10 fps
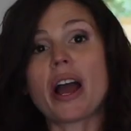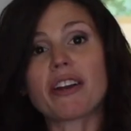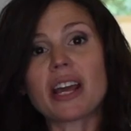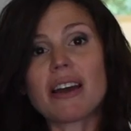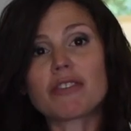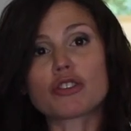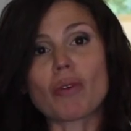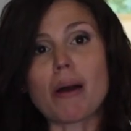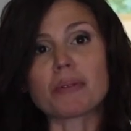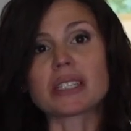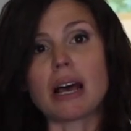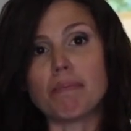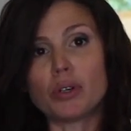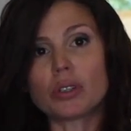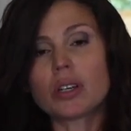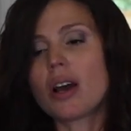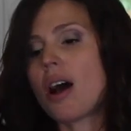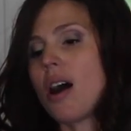I already have this wrap assembled,